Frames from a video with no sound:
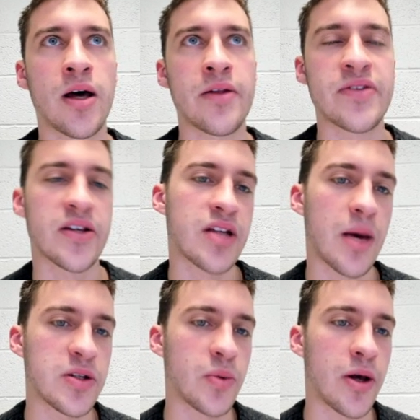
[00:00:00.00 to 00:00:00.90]
desktop
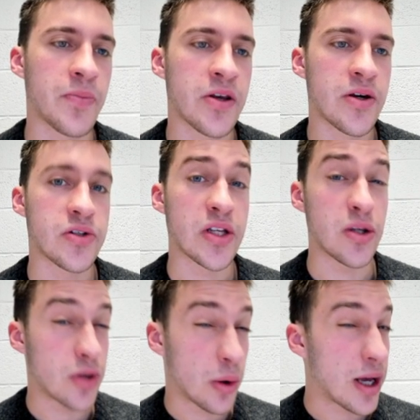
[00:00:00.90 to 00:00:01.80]
as well, so that you
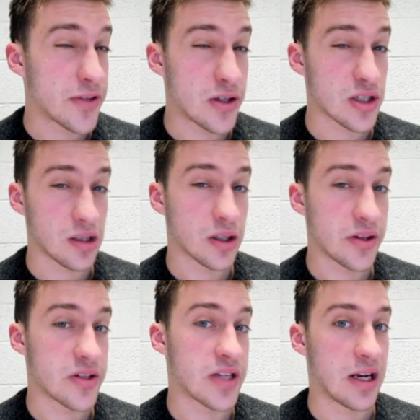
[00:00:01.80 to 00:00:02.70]
don't have to just look at
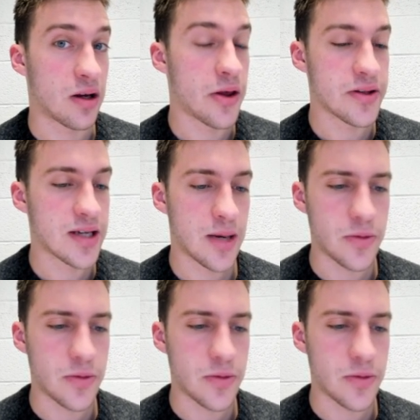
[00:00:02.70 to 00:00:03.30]
this data all the time.